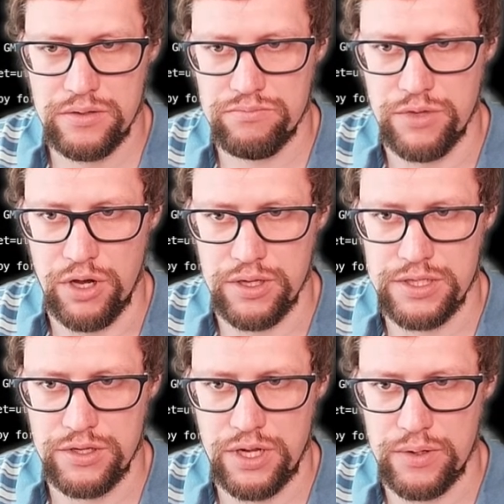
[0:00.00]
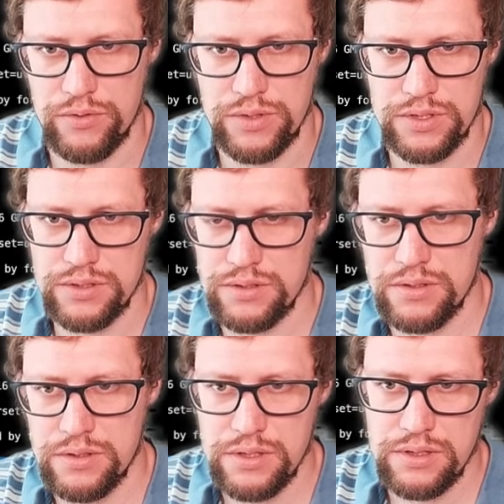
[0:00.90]
No, that's not how we do it.
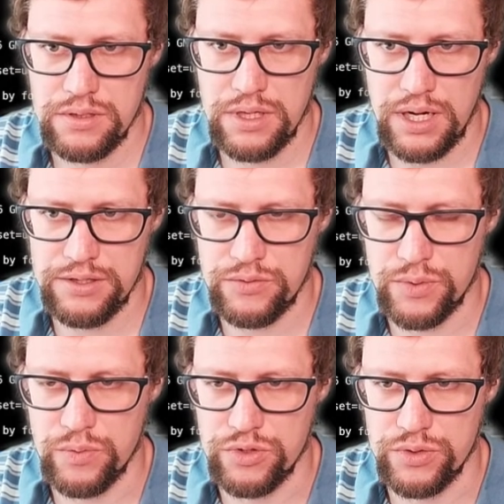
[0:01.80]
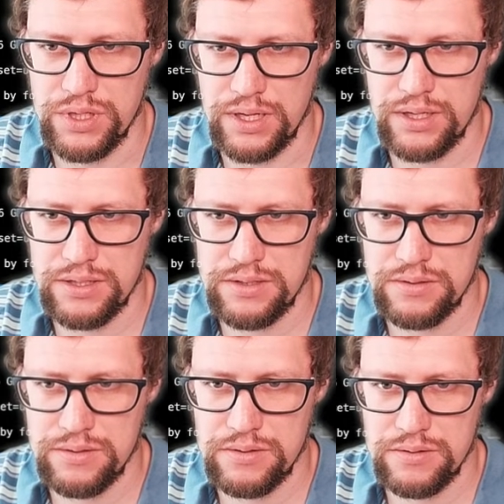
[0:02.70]
I thought we would do it like that,
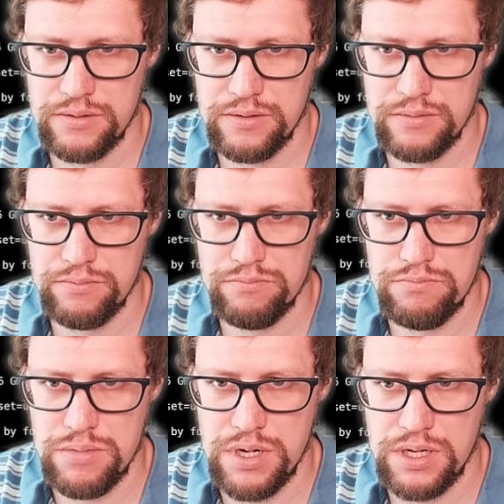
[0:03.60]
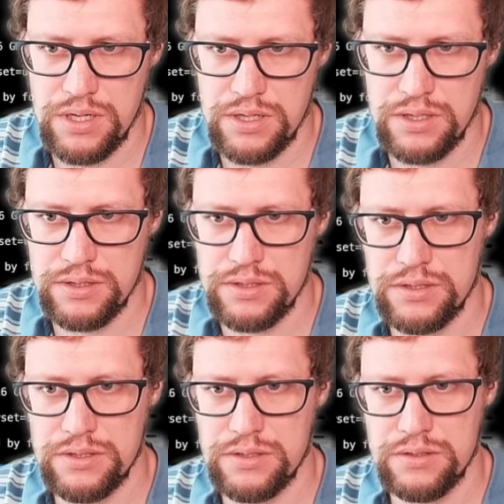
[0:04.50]

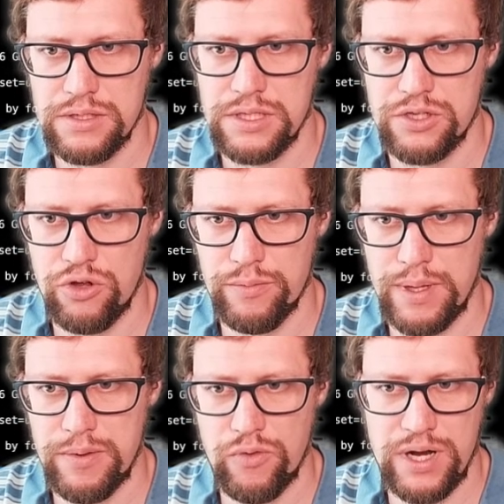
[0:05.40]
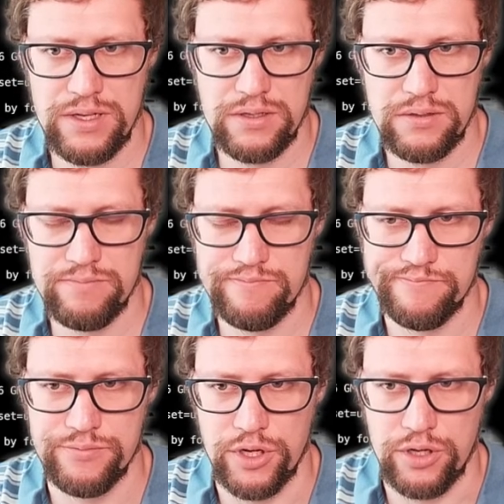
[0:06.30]
but is con maybe writer?
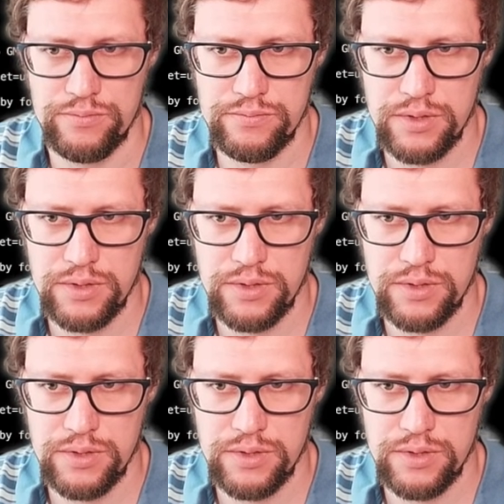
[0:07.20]
No,